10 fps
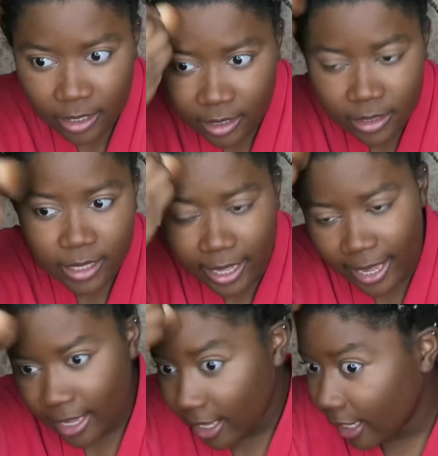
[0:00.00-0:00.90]
in the
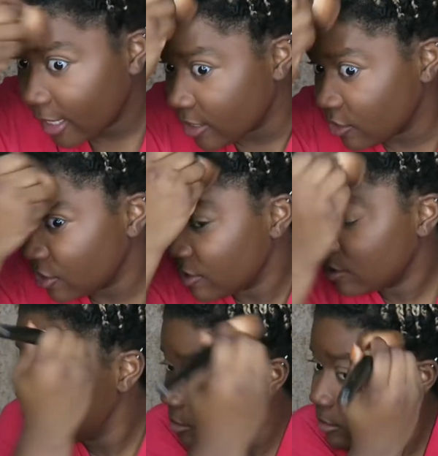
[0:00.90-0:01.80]

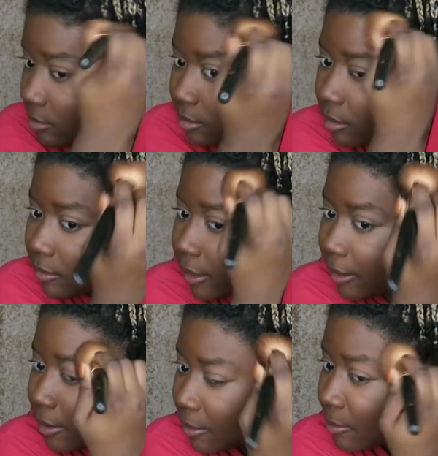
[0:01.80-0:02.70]
edges.
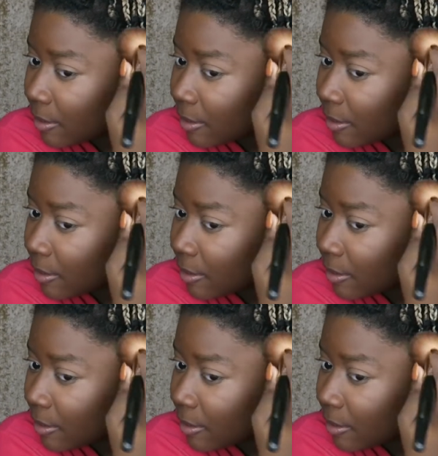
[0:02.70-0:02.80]
Okay.